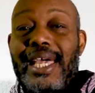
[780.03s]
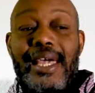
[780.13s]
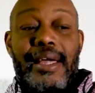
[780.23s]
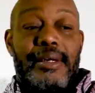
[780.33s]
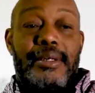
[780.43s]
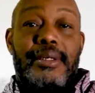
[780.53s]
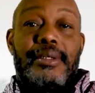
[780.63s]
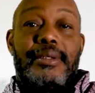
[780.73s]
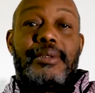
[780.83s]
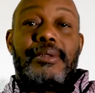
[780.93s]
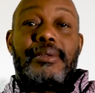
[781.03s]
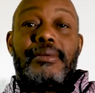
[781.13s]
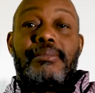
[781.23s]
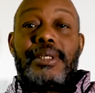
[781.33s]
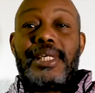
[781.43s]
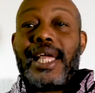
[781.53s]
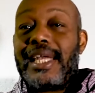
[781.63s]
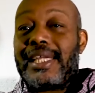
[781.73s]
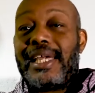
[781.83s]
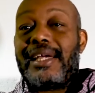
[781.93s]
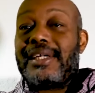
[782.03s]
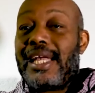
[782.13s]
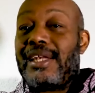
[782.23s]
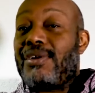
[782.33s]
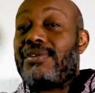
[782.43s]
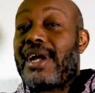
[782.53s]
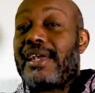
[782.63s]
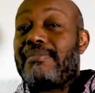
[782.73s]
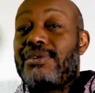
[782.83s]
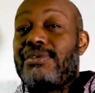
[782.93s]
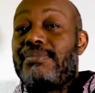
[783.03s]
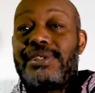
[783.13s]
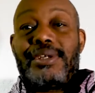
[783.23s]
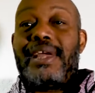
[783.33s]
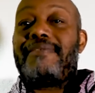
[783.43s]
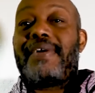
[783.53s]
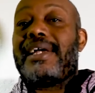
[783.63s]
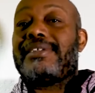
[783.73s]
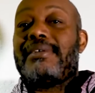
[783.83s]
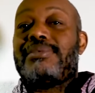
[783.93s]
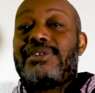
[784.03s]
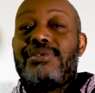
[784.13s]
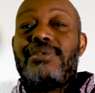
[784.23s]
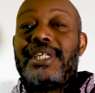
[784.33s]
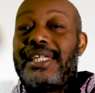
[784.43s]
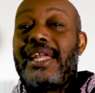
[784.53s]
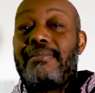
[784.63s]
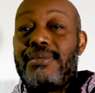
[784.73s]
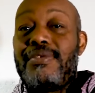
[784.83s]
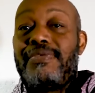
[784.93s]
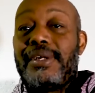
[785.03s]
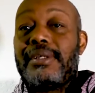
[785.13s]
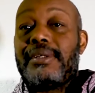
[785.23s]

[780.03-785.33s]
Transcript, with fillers: care. But they gotta care because that load gotta move. But so they find some stoolie that'll move it.